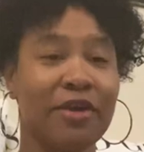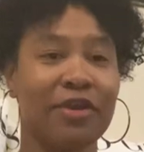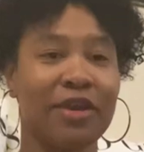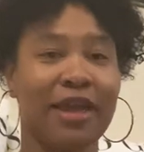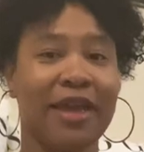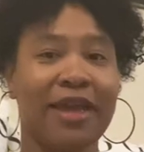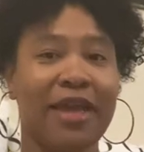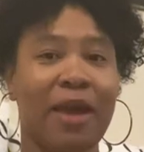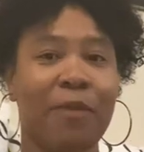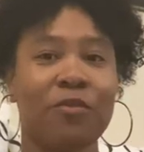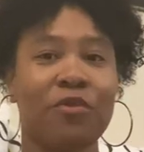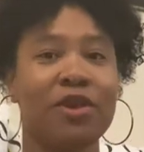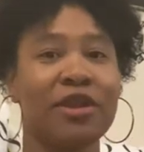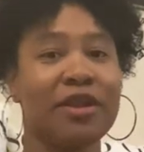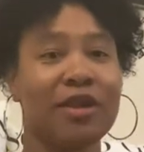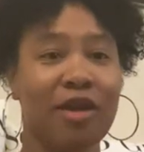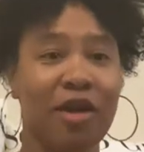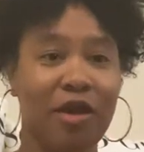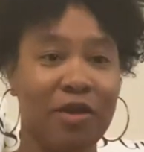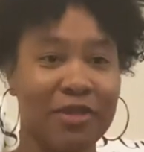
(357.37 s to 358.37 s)
Like I'm
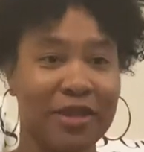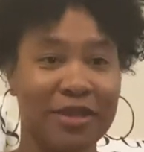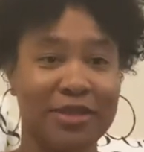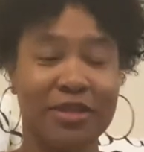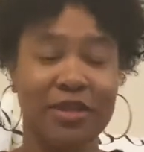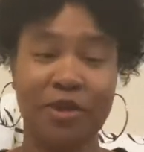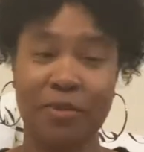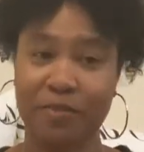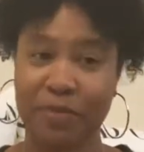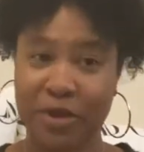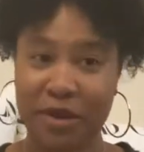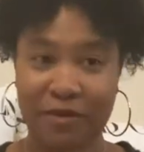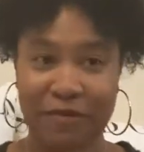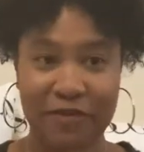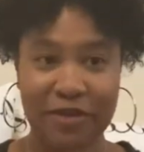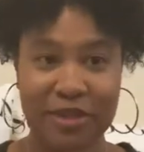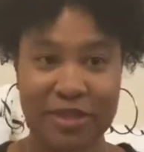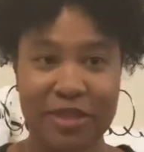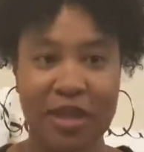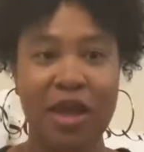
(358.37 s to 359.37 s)
reading all these good
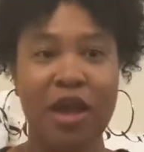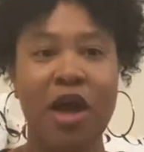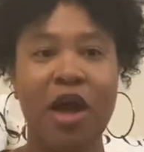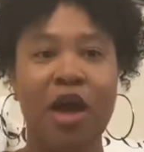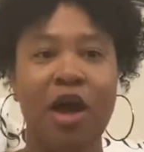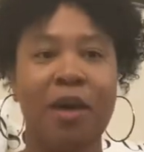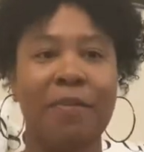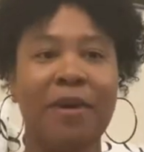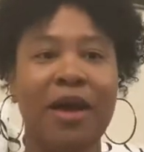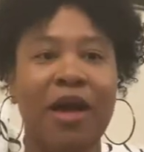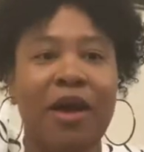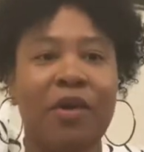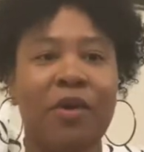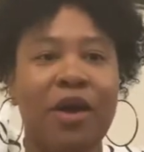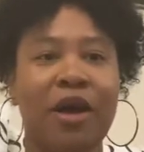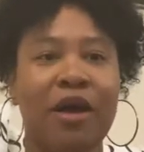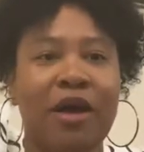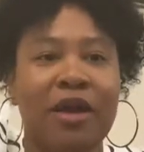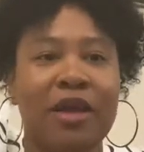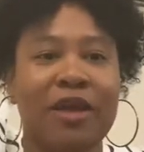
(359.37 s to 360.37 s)
benefits
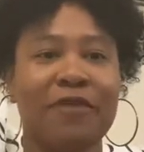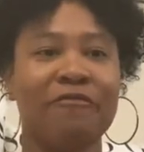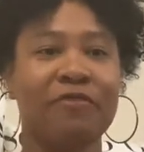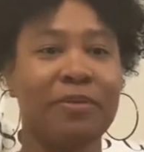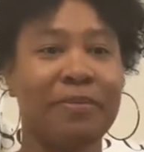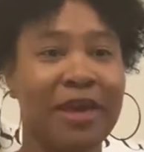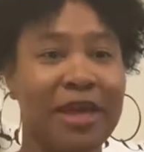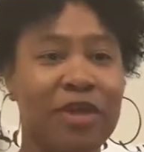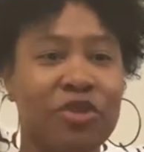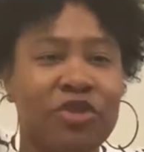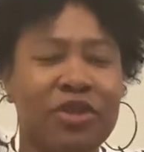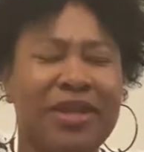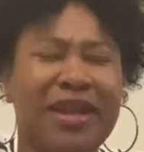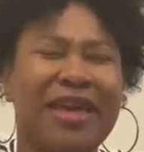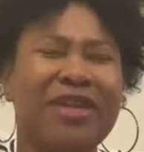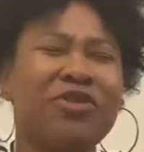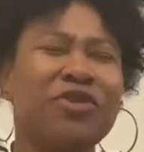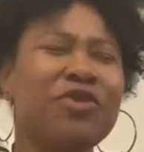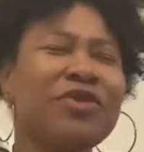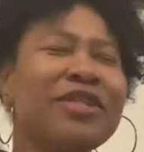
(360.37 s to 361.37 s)
about inflammation.
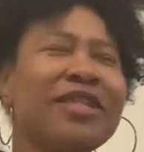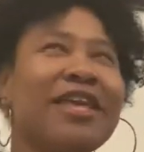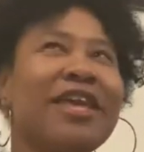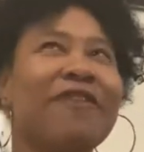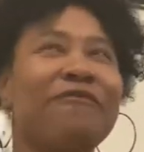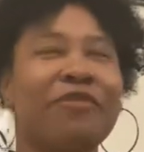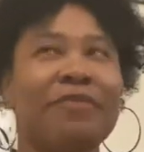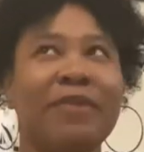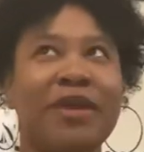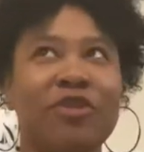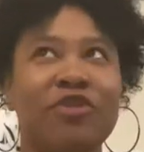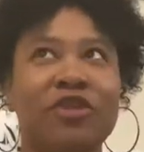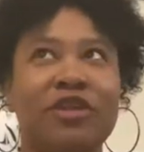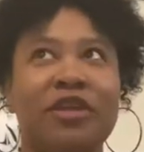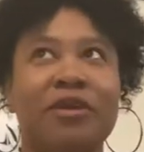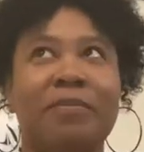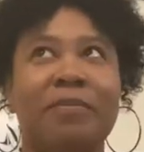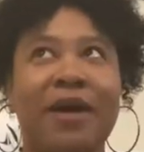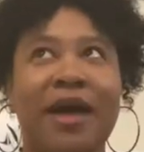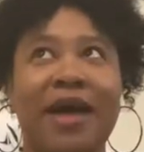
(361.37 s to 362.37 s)
And usually inflammation
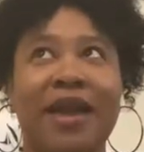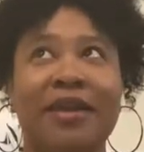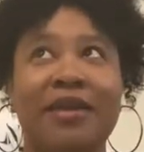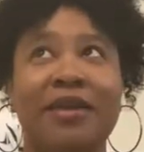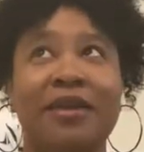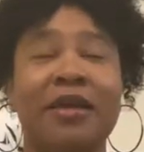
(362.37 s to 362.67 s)
in the body